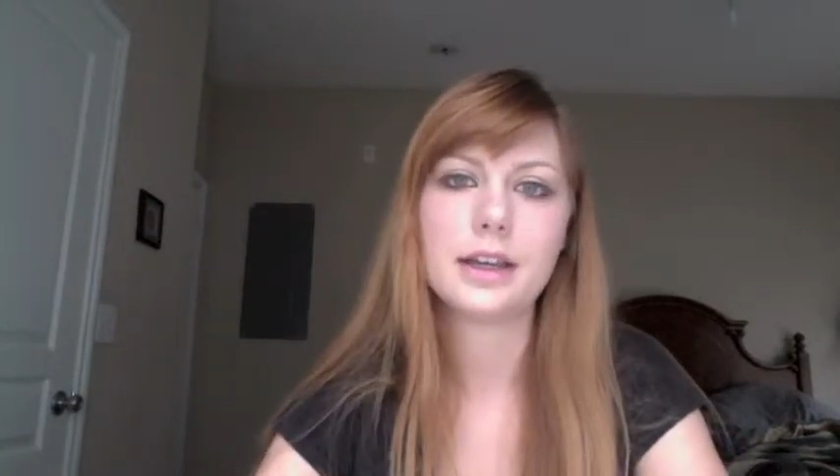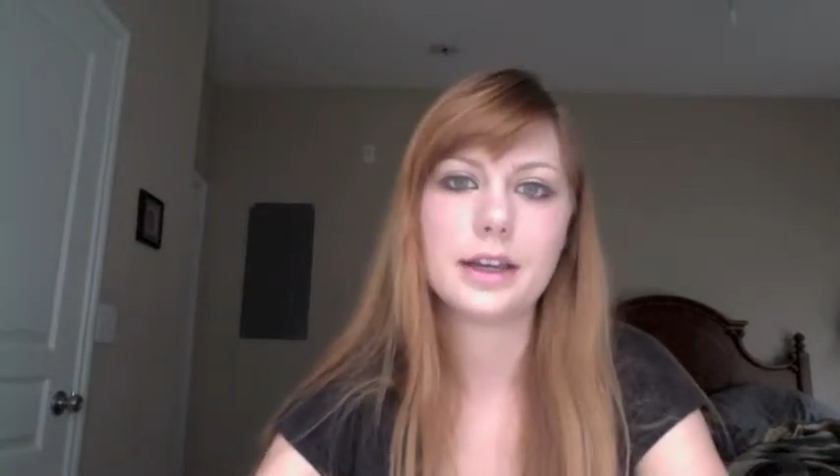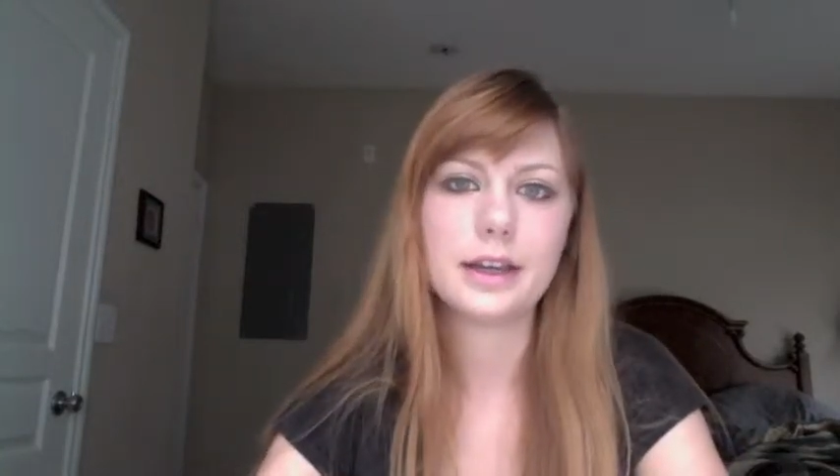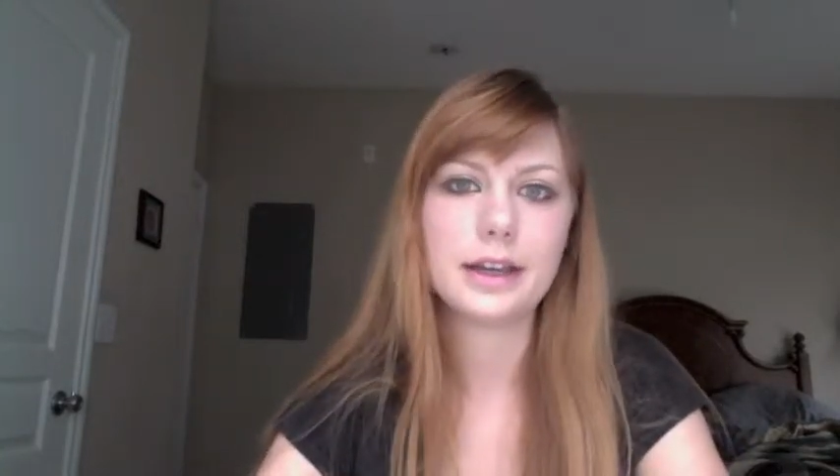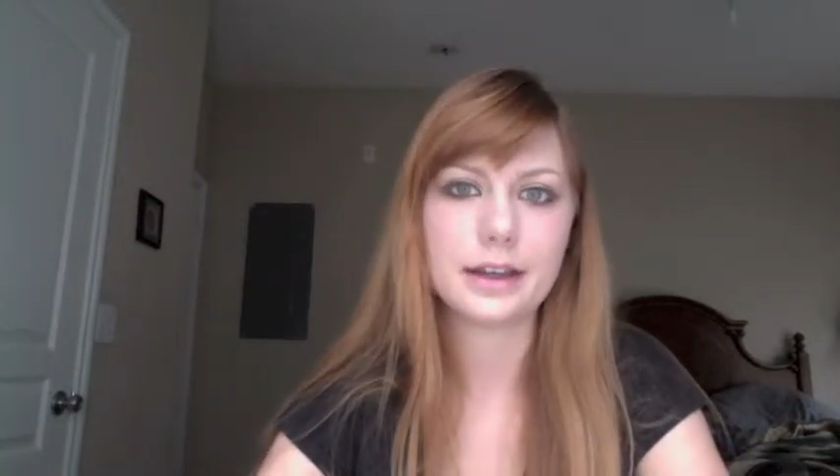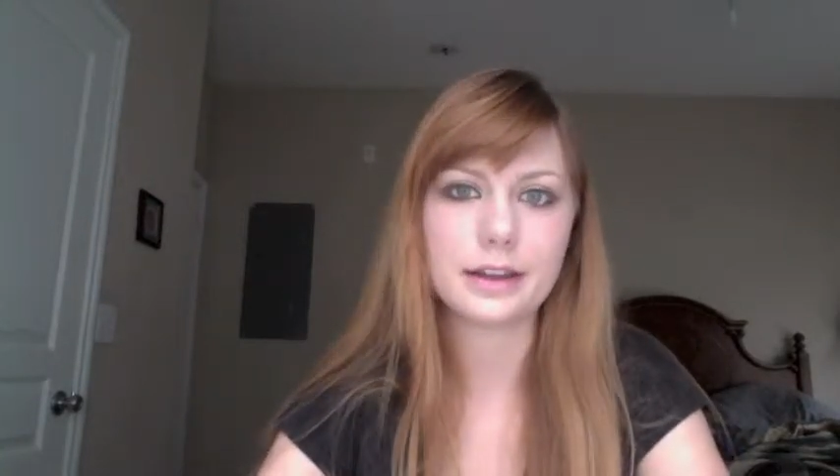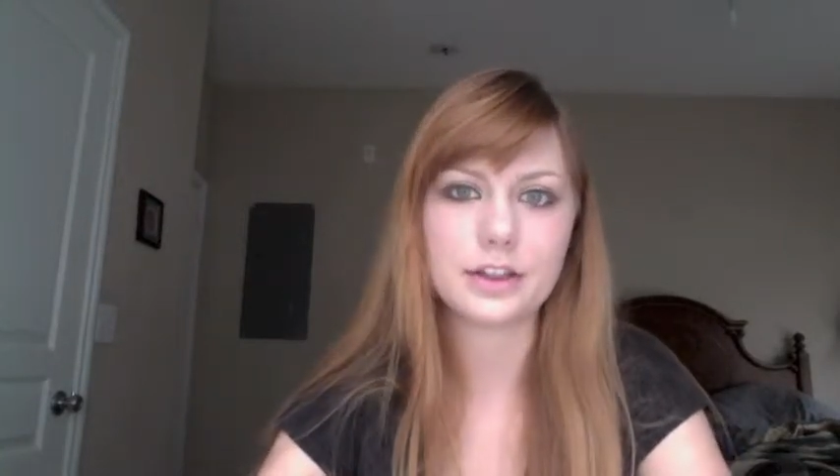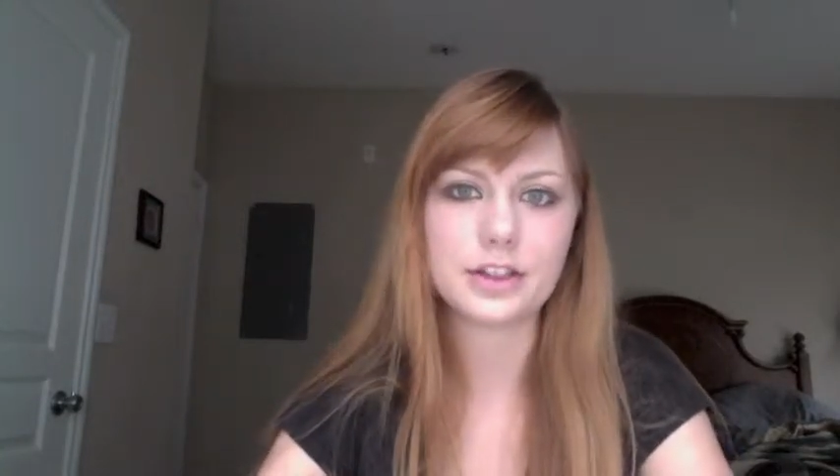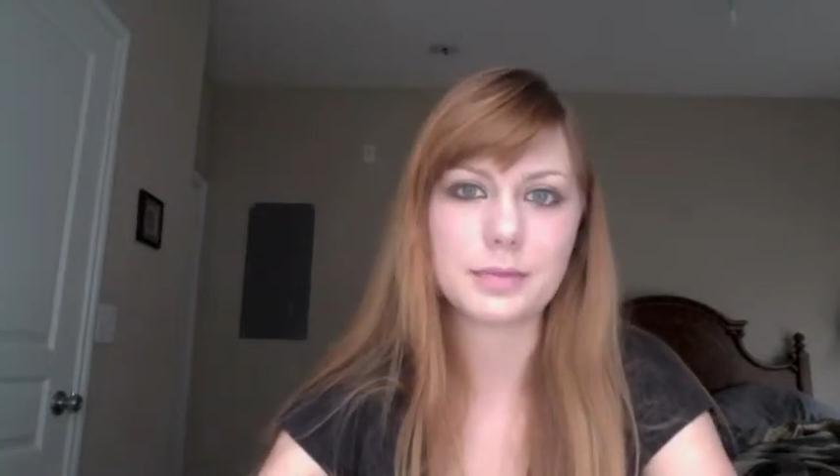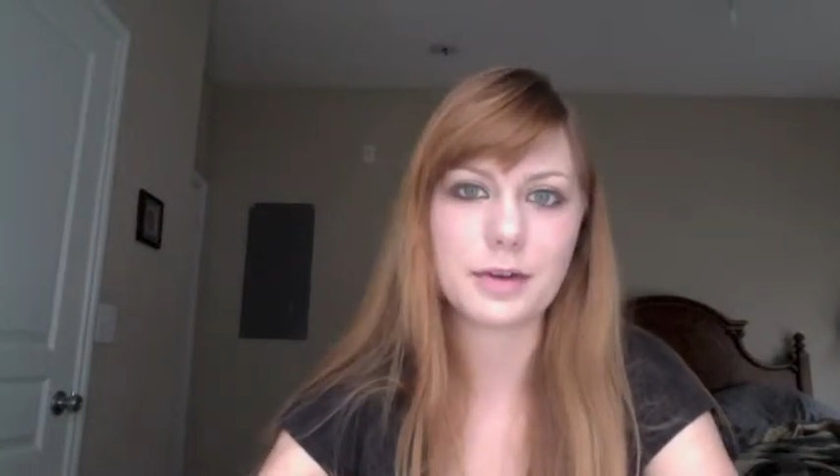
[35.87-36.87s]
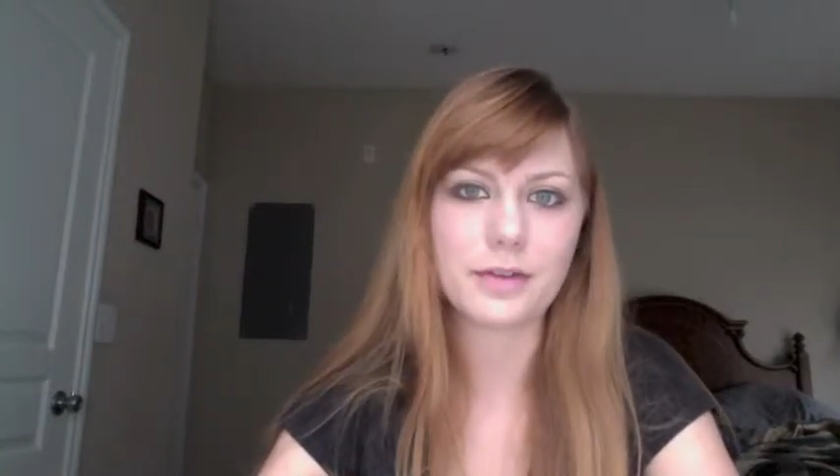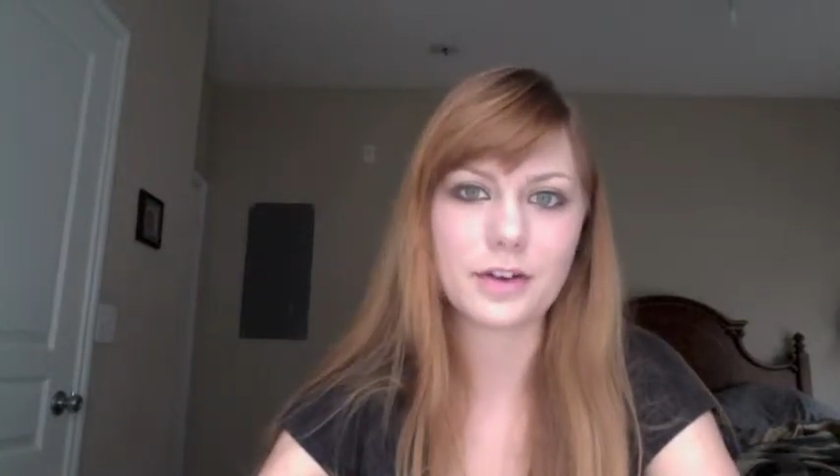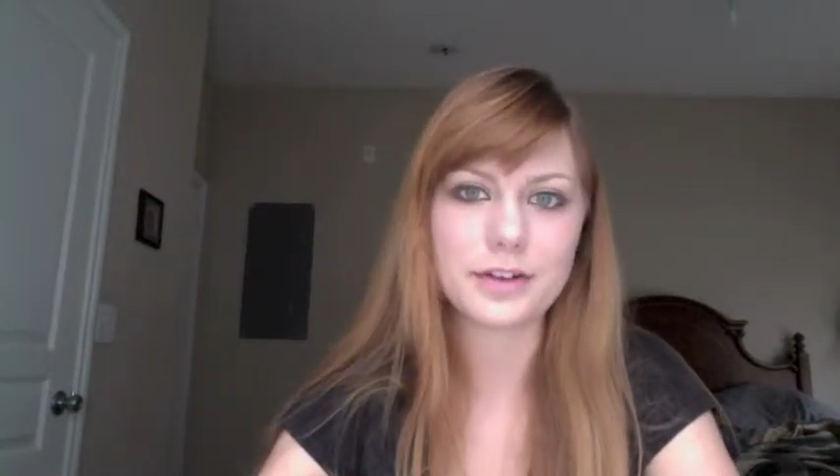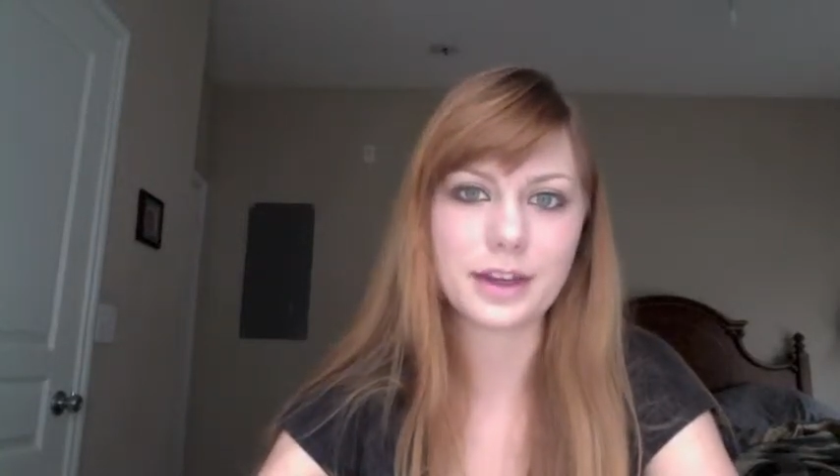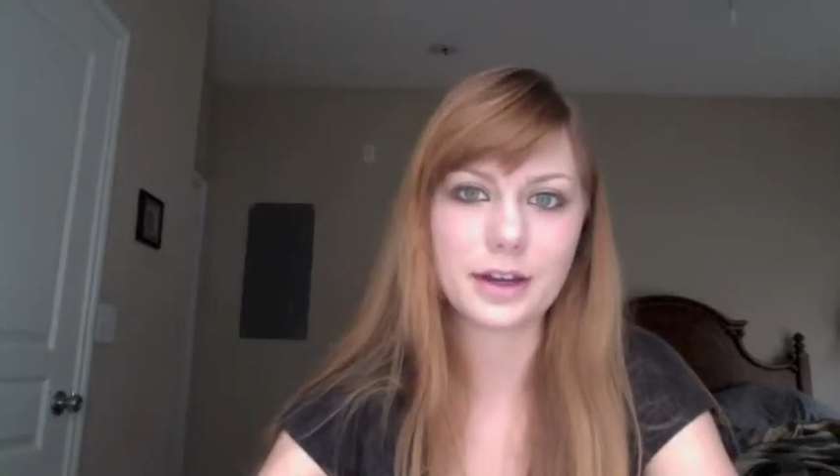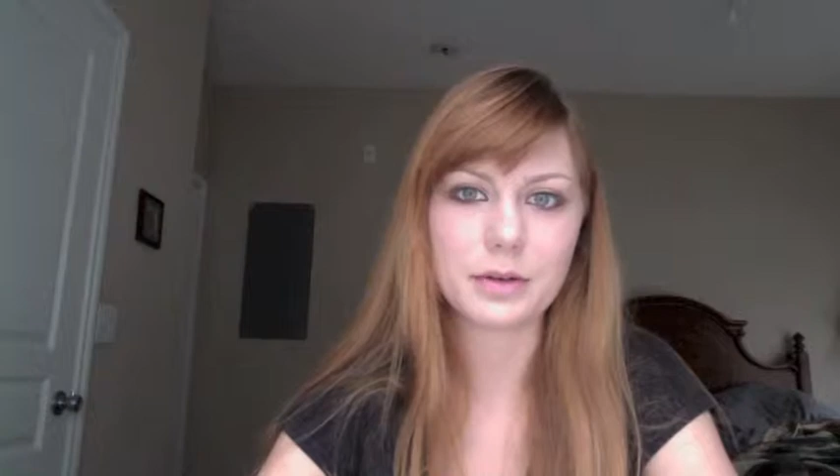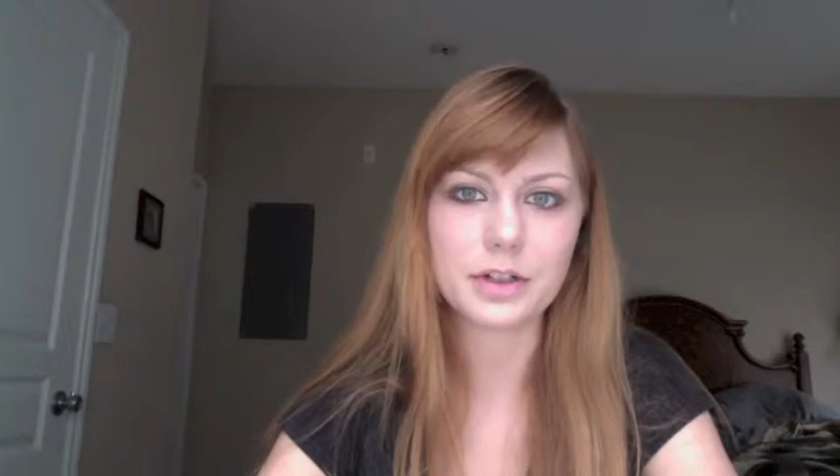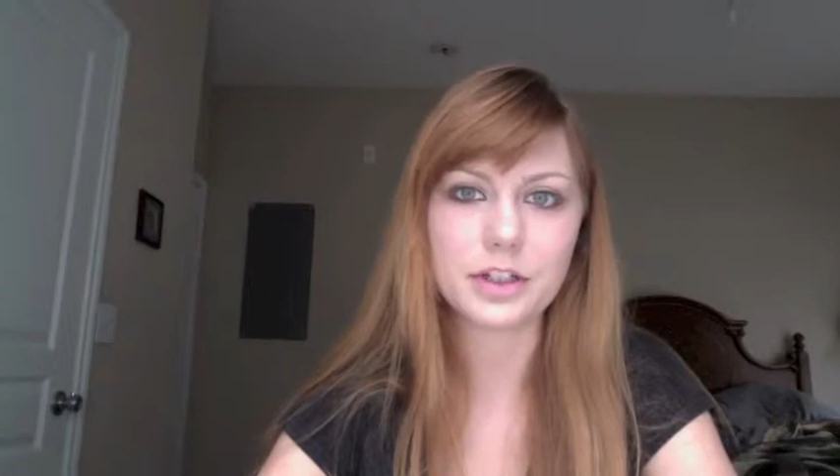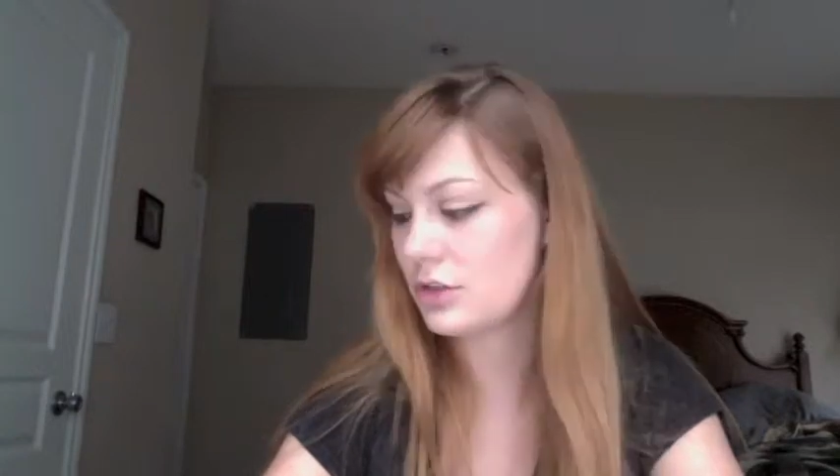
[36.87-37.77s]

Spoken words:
English is my first language,